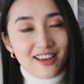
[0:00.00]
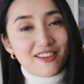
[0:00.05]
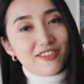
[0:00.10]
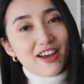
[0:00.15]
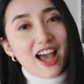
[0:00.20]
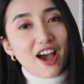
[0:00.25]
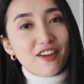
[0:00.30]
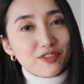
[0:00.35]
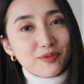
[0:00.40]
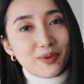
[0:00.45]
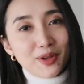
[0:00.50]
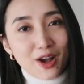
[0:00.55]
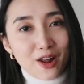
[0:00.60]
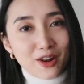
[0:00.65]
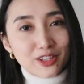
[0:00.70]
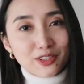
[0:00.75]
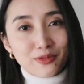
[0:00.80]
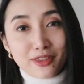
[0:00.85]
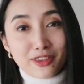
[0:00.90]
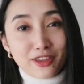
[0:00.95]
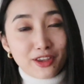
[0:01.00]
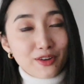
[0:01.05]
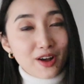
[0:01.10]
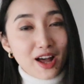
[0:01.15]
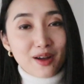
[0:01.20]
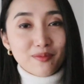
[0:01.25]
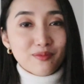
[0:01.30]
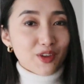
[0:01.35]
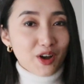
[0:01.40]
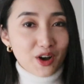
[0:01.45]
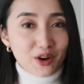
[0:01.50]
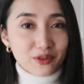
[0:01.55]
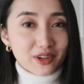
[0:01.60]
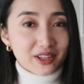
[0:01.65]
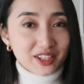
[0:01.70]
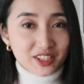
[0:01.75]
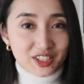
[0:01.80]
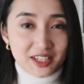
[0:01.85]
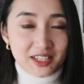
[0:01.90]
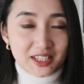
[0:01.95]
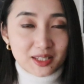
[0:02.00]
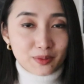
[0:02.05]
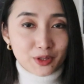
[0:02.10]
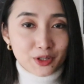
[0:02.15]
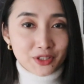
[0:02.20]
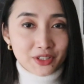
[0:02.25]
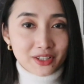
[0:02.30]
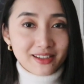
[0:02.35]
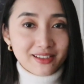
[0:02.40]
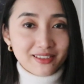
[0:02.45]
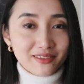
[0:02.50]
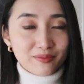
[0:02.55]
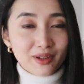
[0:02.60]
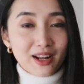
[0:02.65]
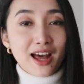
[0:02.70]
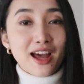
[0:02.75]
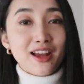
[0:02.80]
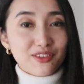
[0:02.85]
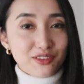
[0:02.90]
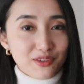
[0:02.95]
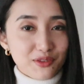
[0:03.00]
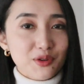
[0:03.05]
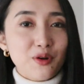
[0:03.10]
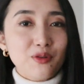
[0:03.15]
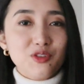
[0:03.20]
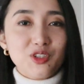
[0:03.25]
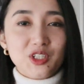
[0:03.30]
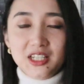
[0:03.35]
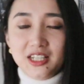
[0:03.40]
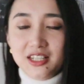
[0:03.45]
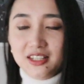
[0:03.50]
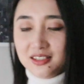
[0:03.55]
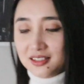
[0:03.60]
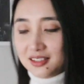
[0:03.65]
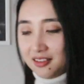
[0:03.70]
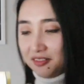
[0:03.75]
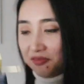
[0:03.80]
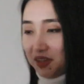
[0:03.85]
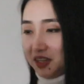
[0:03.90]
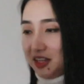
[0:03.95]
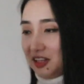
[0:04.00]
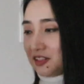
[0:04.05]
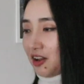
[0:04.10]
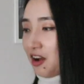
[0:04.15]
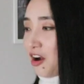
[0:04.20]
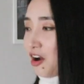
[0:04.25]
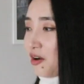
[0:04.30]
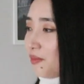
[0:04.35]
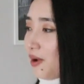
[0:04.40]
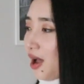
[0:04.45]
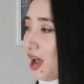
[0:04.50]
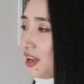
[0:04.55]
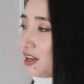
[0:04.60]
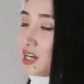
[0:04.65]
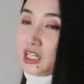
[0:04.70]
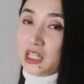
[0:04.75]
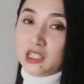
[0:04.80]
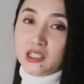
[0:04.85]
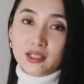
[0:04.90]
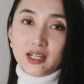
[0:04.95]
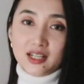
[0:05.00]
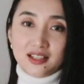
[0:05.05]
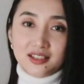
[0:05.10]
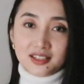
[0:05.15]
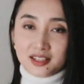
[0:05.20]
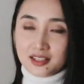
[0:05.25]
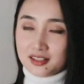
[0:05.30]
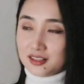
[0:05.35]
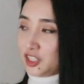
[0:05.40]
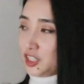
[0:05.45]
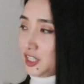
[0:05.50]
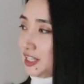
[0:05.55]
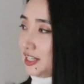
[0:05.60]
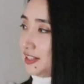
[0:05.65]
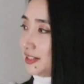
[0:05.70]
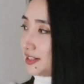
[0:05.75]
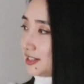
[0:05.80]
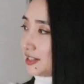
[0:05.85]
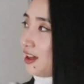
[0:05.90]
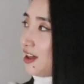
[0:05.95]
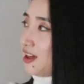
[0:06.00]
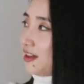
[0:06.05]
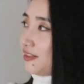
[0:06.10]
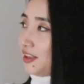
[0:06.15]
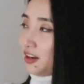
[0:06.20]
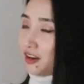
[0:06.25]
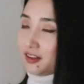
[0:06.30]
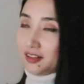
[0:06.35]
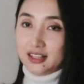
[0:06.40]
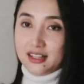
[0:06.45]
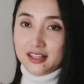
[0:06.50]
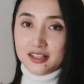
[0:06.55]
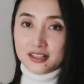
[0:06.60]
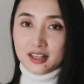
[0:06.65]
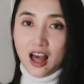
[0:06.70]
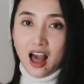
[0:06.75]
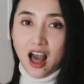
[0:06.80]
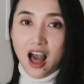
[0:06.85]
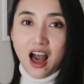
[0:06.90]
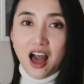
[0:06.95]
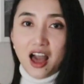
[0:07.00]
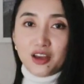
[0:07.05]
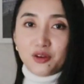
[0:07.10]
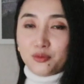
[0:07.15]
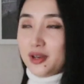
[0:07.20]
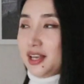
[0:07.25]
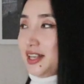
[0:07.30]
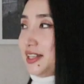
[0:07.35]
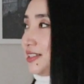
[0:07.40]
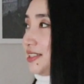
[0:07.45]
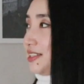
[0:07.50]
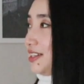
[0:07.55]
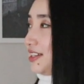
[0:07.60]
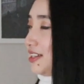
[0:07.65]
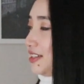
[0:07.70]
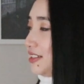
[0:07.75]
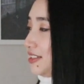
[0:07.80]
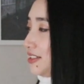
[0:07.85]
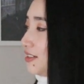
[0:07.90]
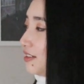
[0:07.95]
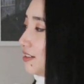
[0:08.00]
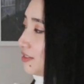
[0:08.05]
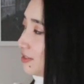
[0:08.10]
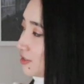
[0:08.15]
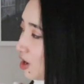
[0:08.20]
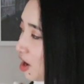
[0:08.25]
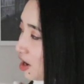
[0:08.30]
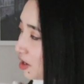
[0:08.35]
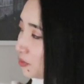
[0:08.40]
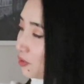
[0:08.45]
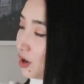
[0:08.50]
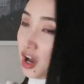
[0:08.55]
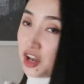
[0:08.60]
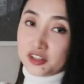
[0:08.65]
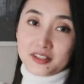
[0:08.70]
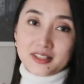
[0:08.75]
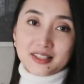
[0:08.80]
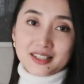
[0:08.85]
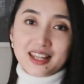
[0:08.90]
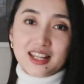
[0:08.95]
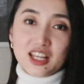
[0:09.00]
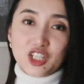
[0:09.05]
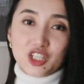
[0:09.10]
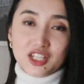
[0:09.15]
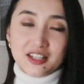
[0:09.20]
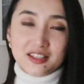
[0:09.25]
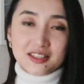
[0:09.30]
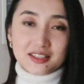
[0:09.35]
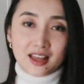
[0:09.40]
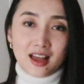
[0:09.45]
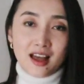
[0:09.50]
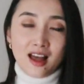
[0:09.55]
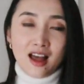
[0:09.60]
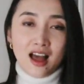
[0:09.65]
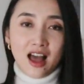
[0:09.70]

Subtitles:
If I have to be honest with you, I'm not really a jeans person, but I do own jeans. These are my current jeans. They are these high-waisted, dark wash, skinny jeans.